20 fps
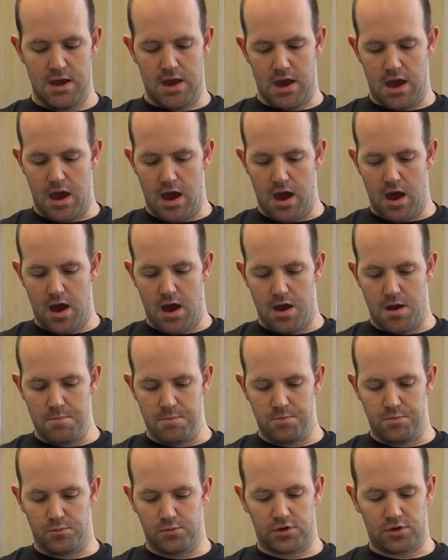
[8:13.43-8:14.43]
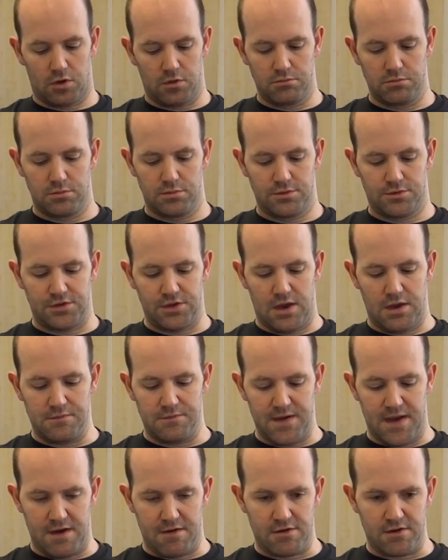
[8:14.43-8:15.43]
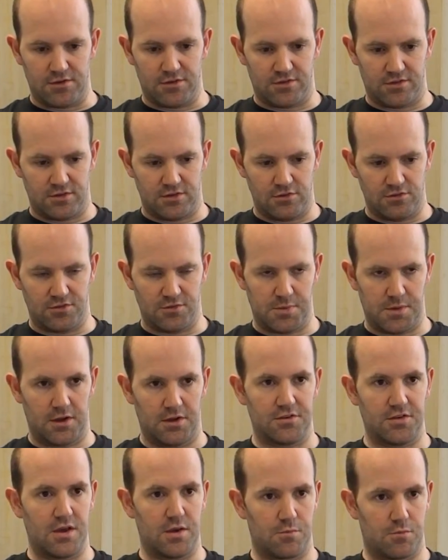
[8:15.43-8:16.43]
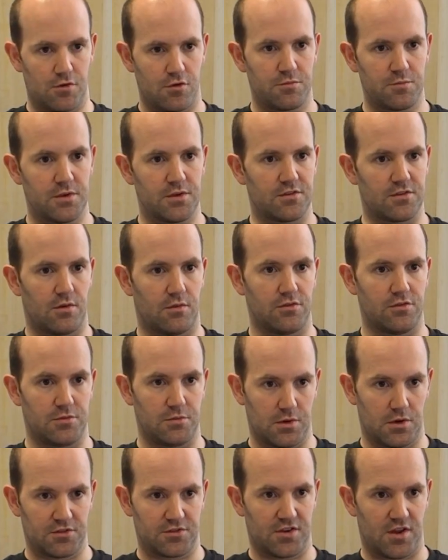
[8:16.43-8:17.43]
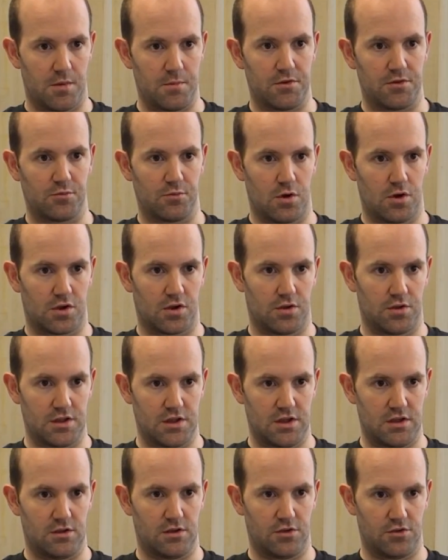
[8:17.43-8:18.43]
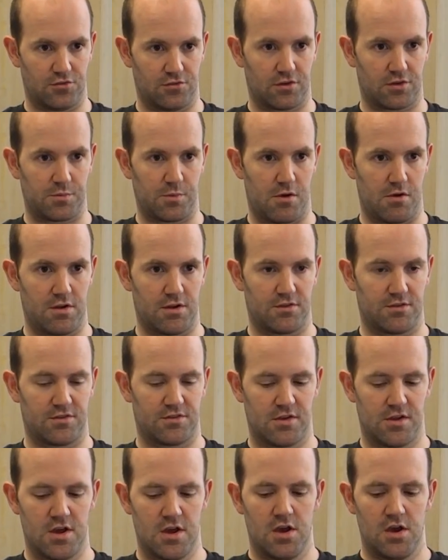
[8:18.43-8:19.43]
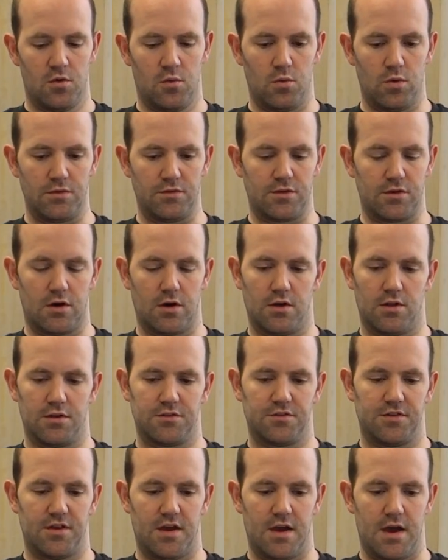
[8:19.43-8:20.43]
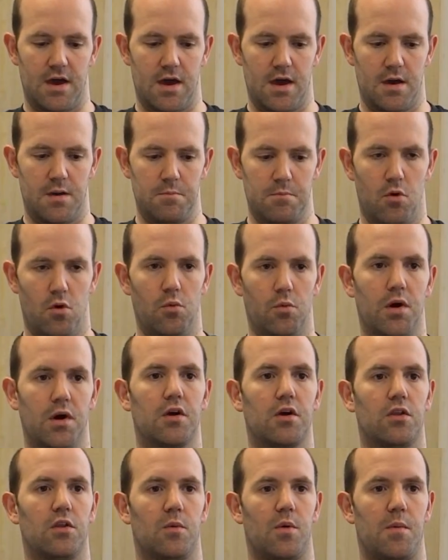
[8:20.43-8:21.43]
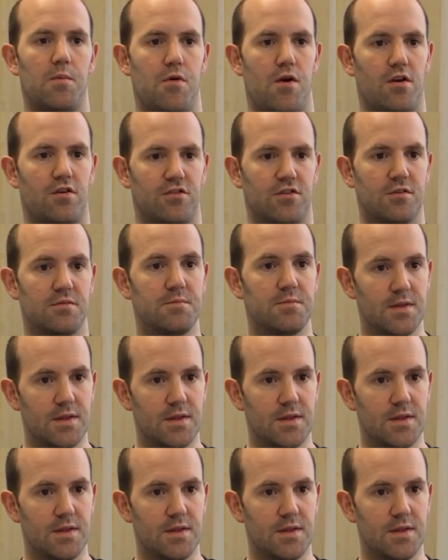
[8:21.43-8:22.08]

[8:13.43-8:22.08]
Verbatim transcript: Um, we've got uh, various usability improvements. Obviously, we've got Simon's work on the user experience. We've got uh, more work on the web browser.